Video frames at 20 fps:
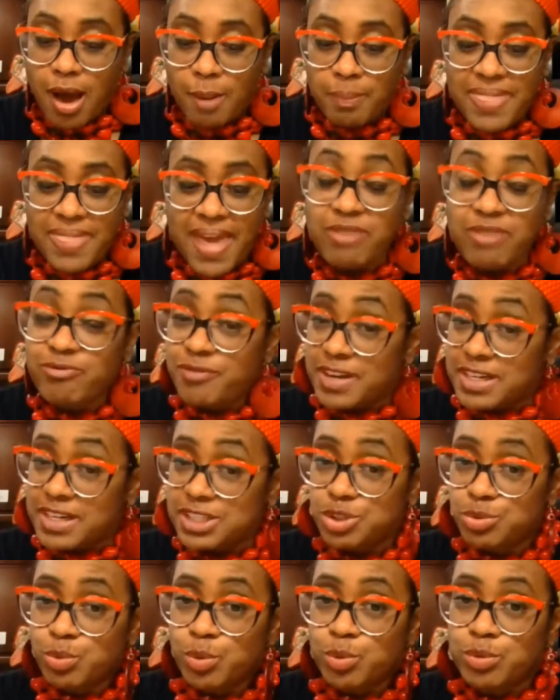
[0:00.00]
That
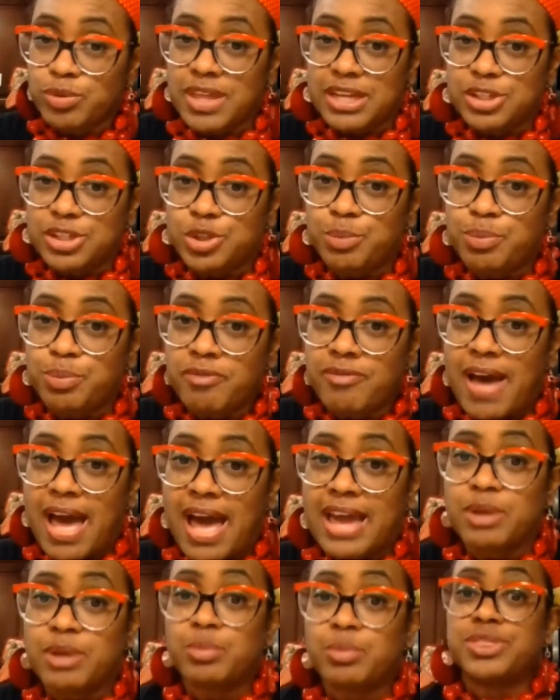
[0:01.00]
visual that you
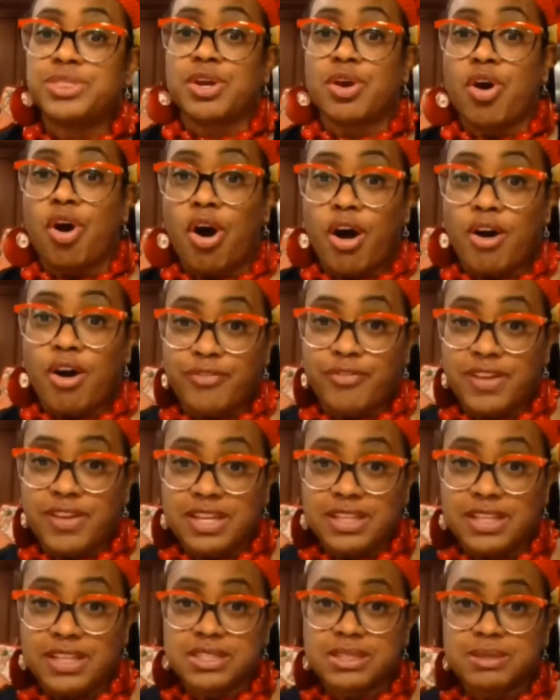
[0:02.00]
provided with the
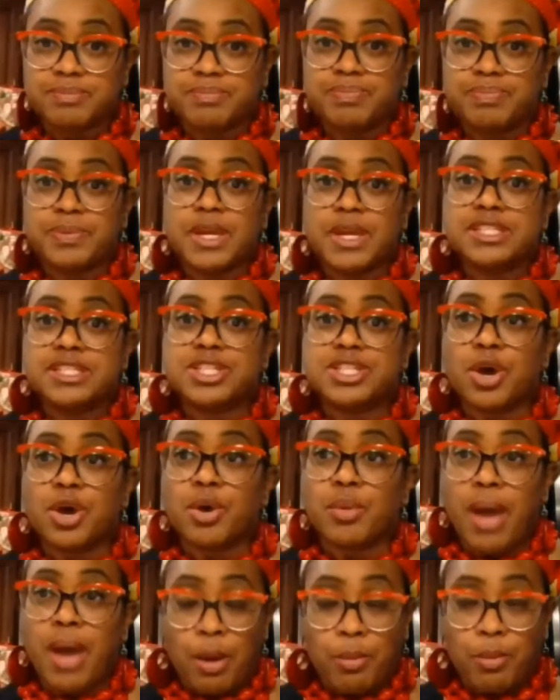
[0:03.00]
coffins.
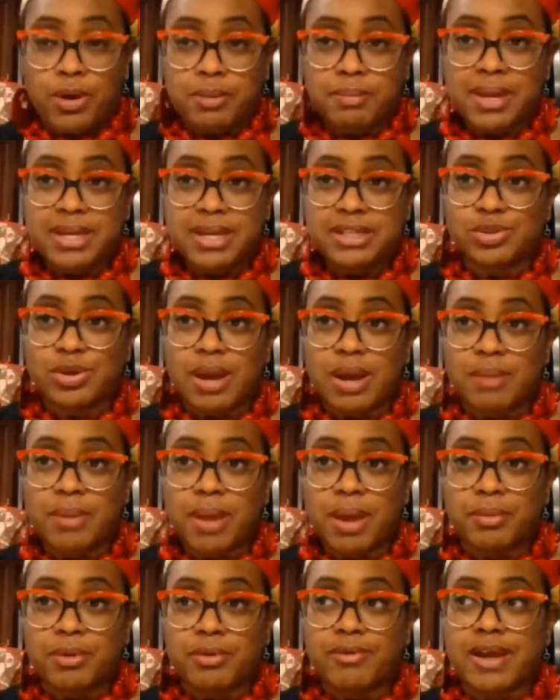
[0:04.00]
So I want to make sure
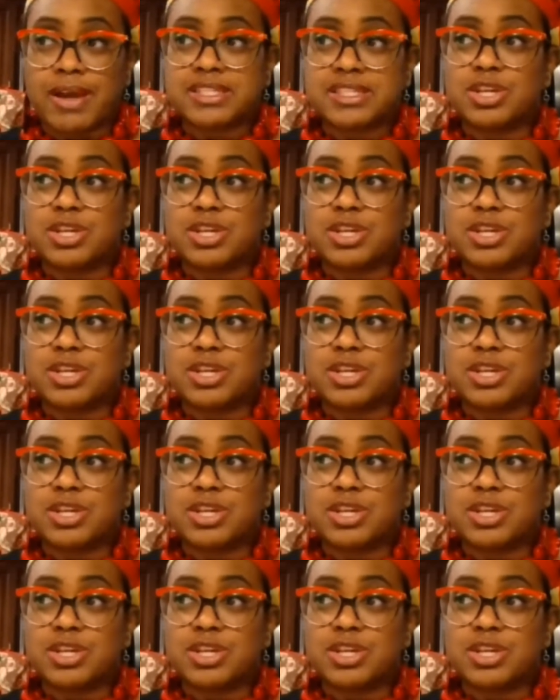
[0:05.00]
I'm correct.